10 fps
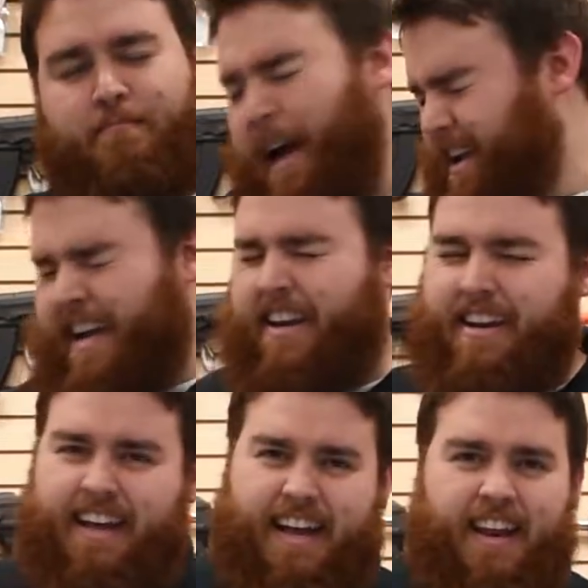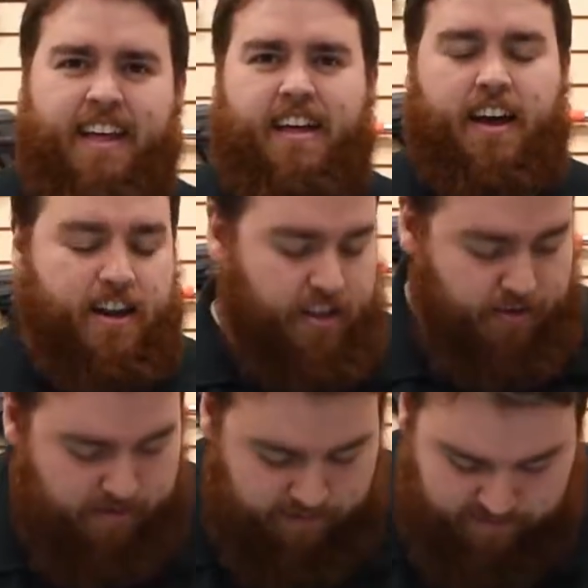back at it again. Another
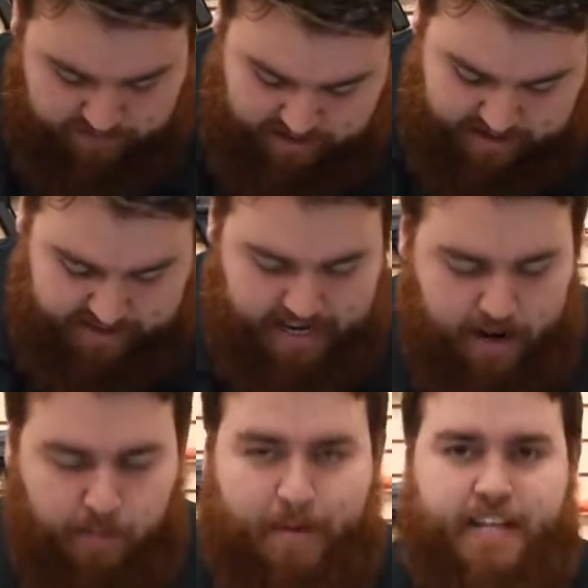review for you. Today we'll be